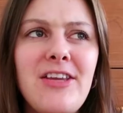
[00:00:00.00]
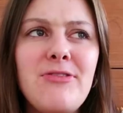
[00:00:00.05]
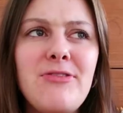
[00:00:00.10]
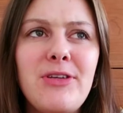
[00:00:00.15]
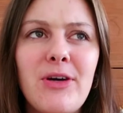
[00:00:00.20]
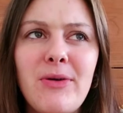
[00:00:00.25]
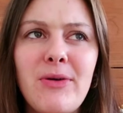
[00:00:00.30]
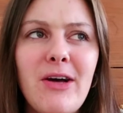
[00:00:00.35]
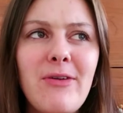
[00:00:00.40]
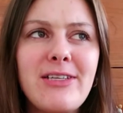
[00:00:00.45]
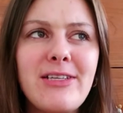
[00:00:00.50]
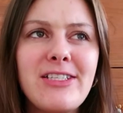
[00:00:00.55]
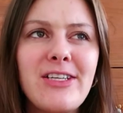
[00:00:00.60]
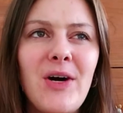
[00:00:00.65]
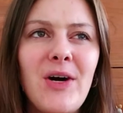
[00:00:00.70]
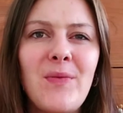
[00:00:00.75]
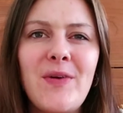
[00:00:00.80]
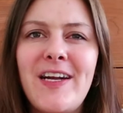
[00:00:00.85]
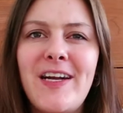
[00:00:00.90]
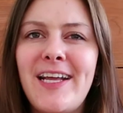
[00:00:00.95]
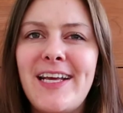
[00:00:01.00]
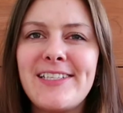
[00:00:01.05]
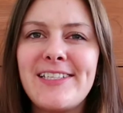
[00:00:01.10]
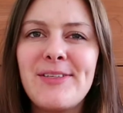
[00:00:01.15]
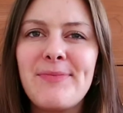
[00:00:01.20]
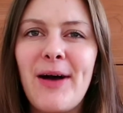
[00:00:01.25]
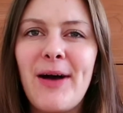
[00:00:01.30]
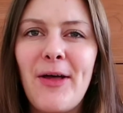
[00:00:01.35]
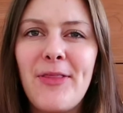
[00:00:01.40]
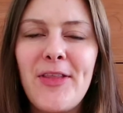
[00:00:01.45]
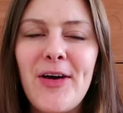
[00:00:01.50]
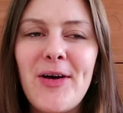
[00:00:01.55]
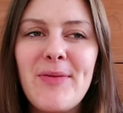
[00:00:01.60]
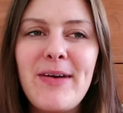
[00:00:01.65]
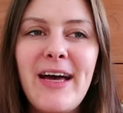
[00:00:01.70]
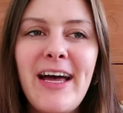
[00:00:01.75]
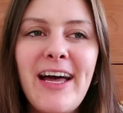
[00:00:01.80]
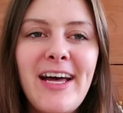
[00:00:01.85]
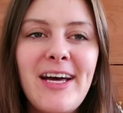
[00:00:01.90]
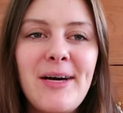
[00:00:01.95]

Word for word: And you don't always know what it is about them,